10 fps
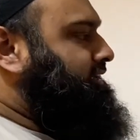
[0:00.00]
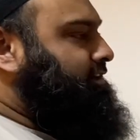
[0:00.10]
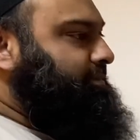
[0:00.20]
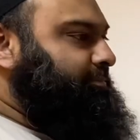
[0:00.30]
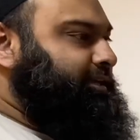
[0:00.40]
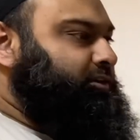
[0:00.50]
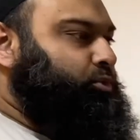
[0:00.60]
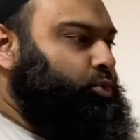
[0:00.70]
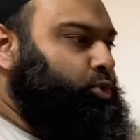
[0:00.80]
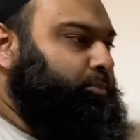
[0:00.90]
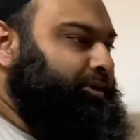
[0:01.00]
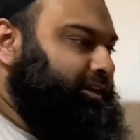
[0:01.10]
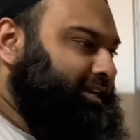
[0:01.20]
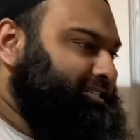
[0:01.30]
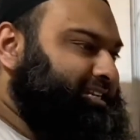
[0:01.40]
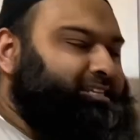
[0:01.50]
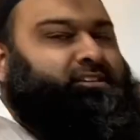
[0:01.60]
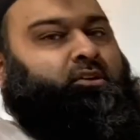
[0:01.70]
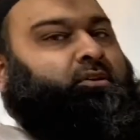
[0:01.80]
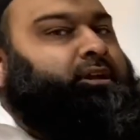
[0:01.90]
Remember, qulub has a kasra on